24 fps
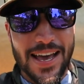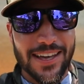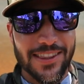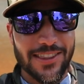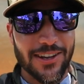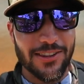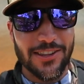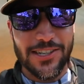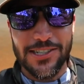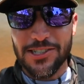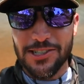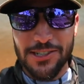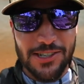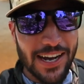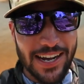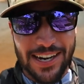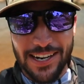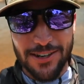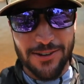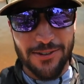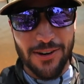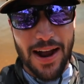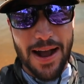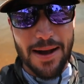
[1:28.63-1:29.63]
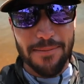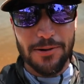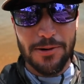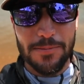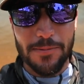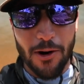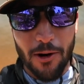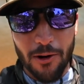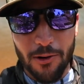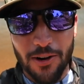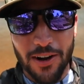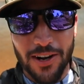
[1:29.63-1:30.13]
They'll let you kind of grab
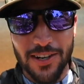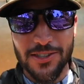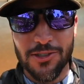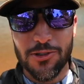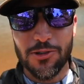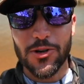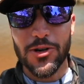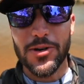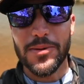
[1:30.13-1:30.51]
them, hold on to